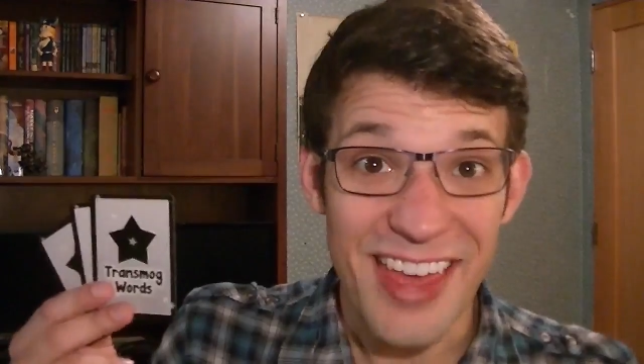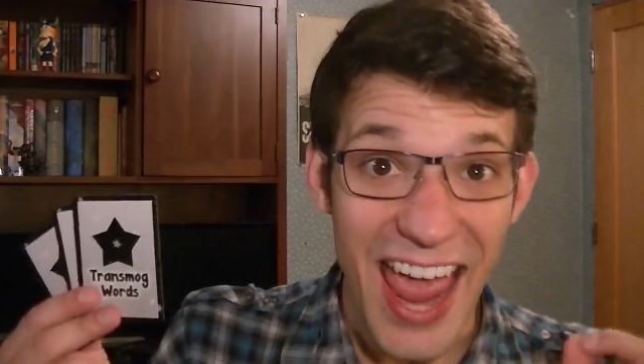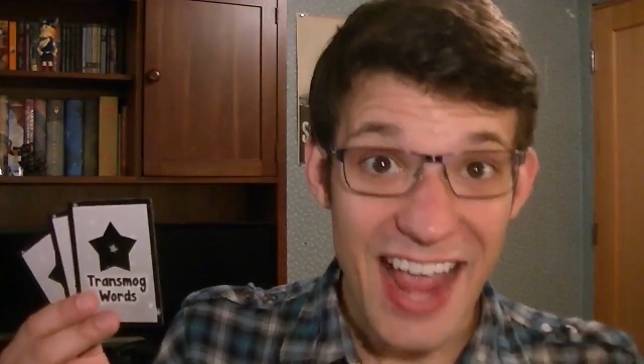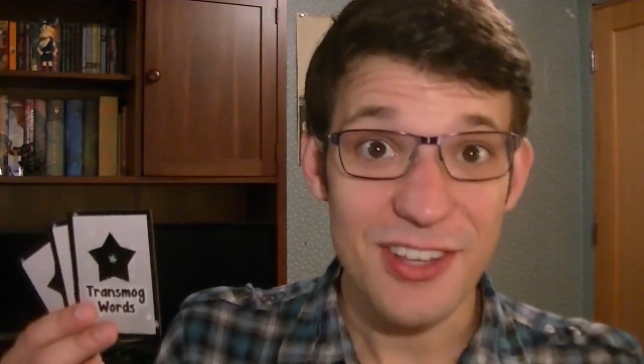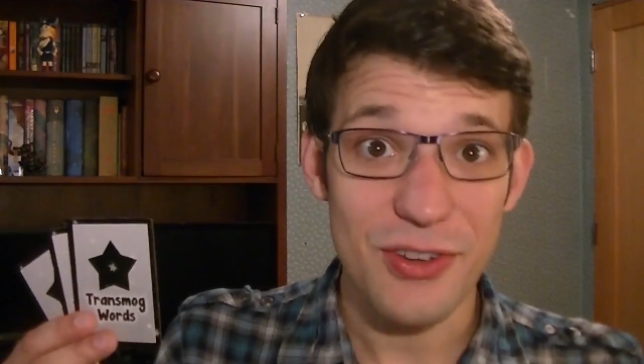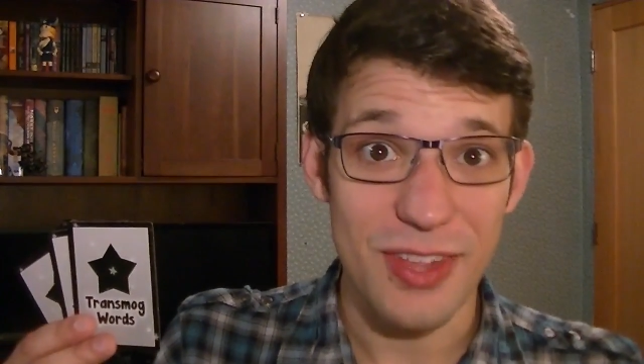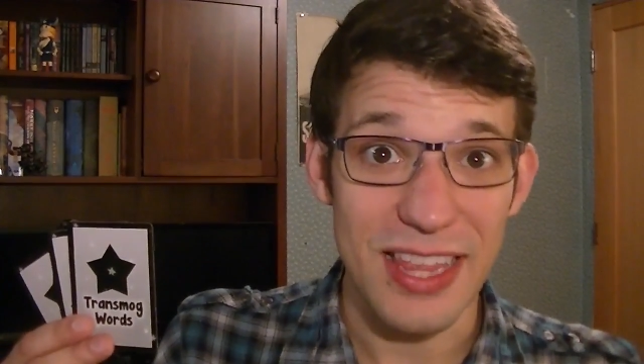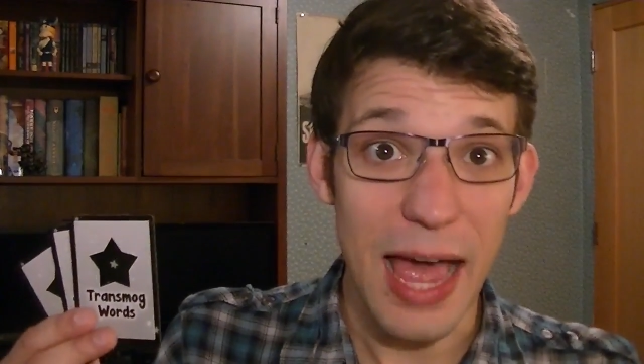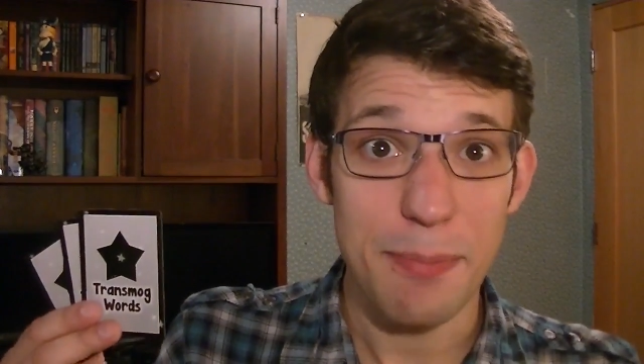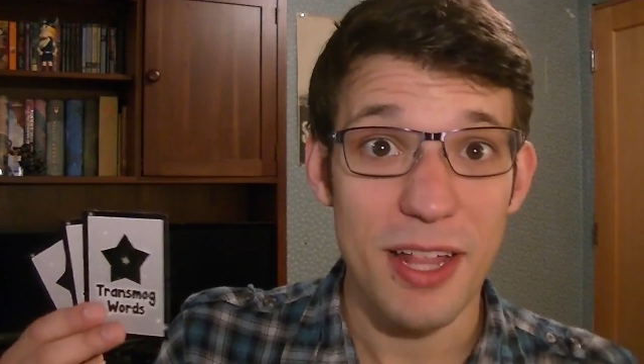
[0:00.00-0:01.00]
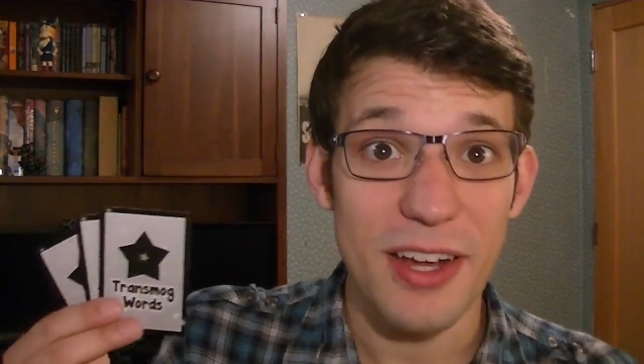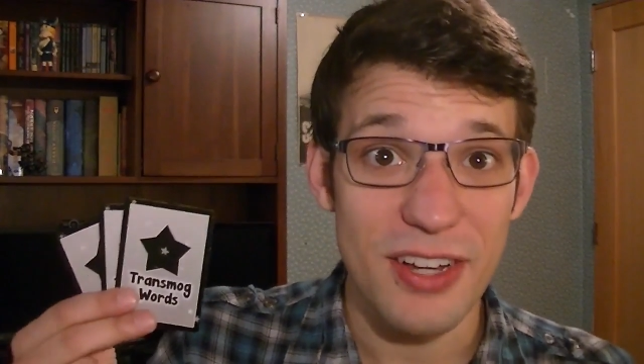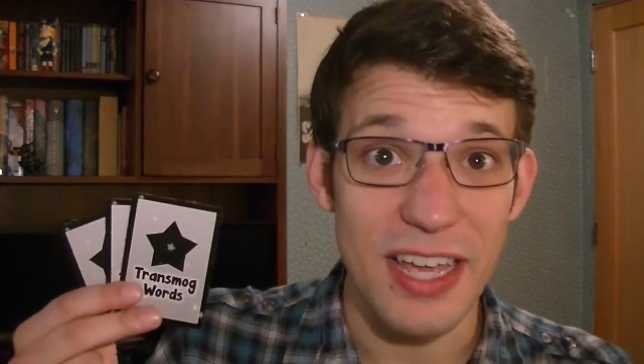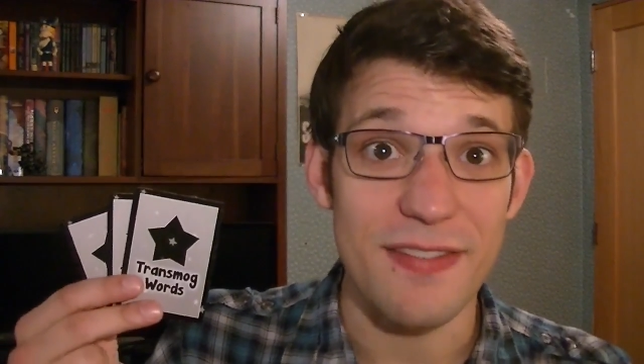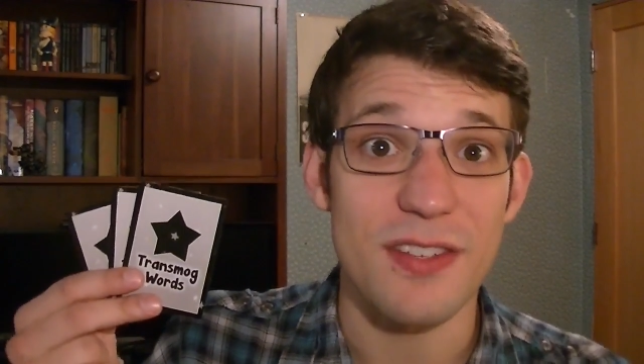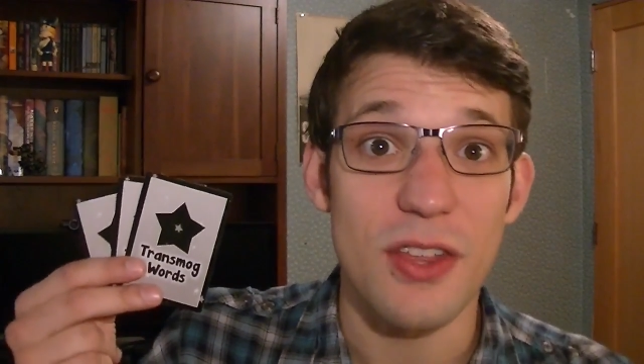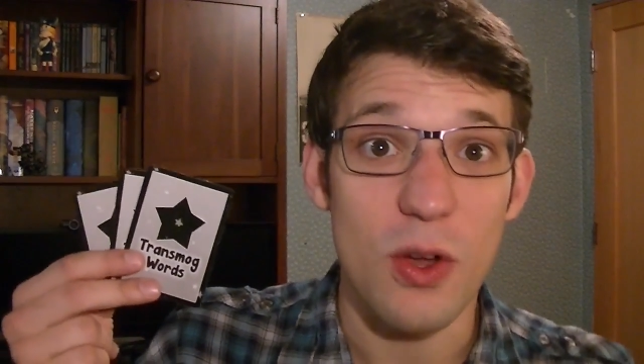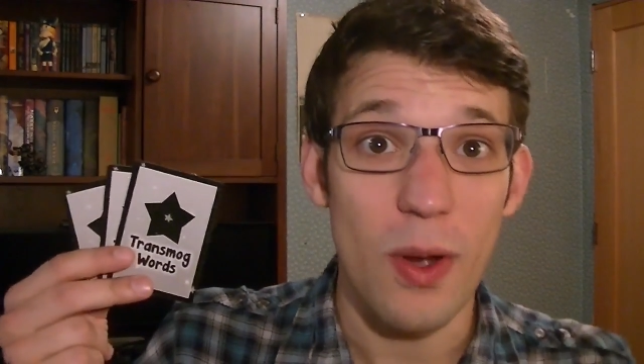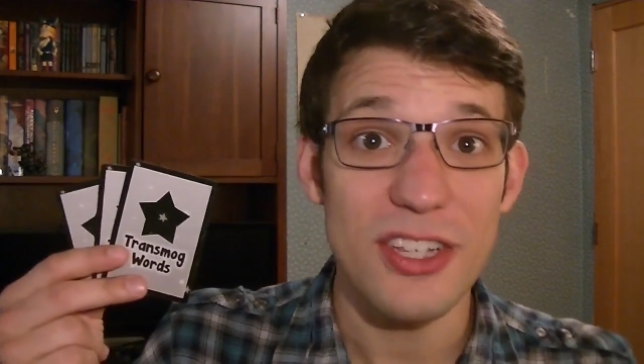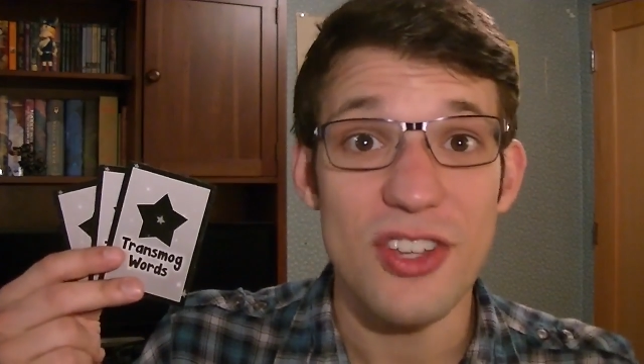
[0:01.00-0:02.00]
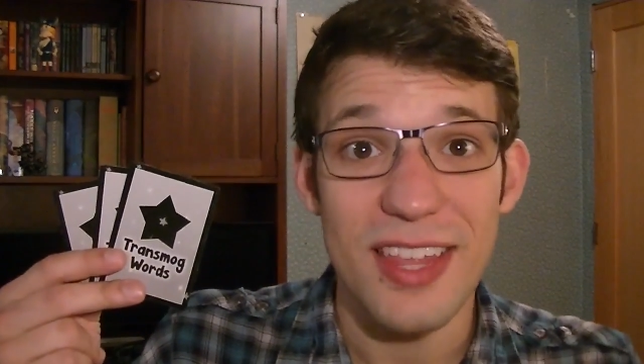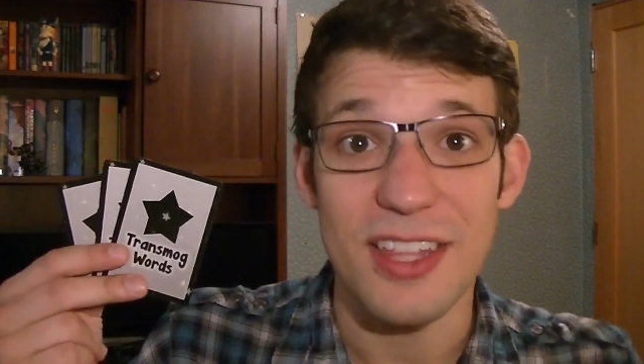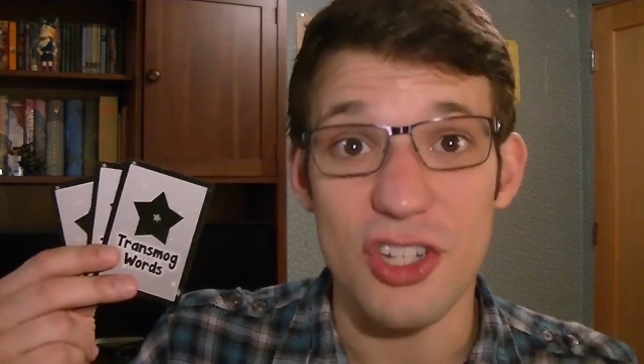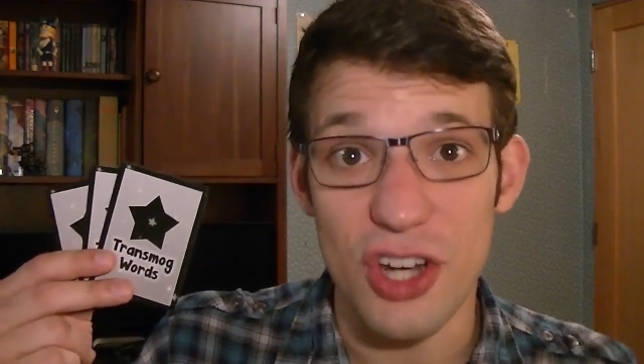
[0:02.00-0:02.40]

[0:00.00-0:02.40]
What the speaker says: The answer that that player gives to the question that the